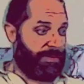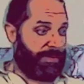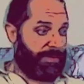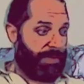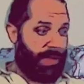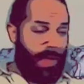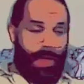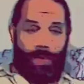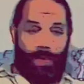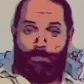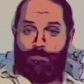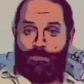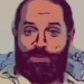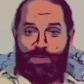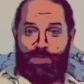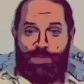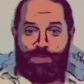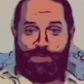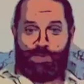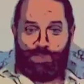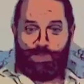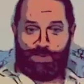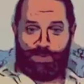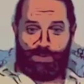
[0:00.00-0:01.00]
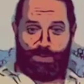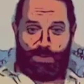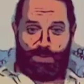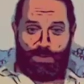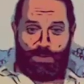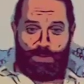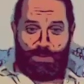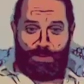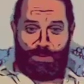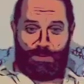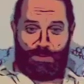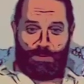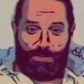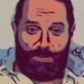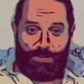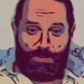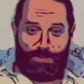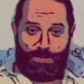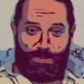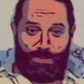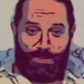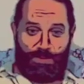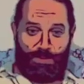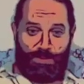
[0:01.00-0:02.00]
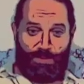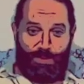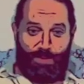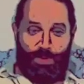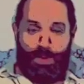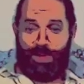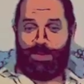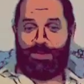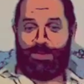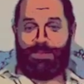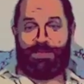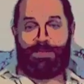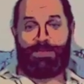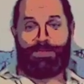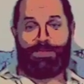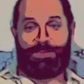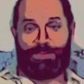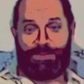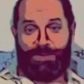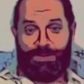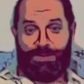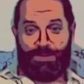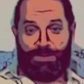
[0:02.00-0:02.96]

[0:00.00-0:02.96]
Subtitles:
obvious qualities.